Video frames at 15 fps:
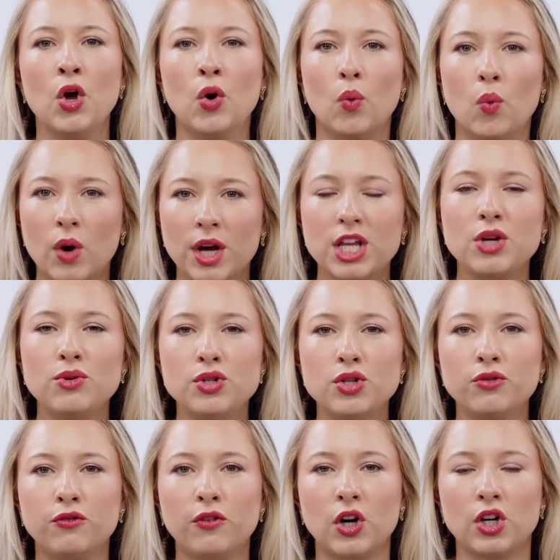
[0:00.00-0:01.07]
What do you do
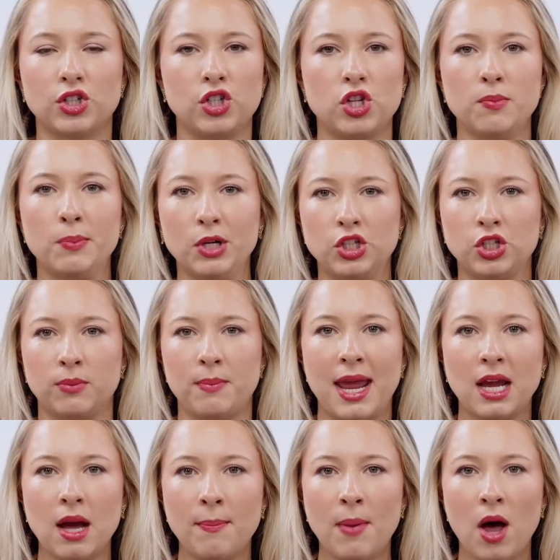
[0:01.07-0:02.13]
first? Do you put your
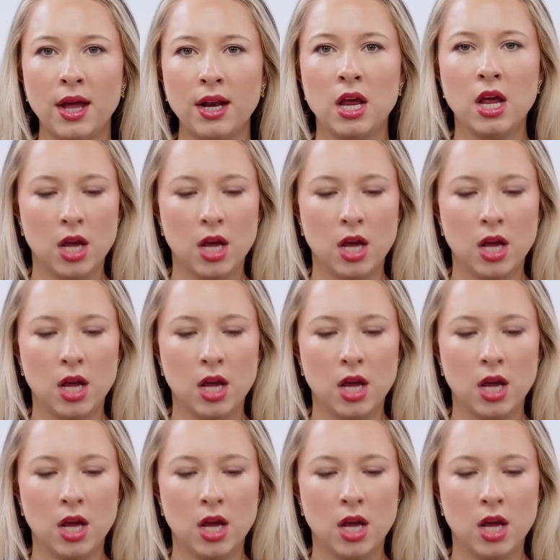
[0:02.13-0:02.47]
makeup on?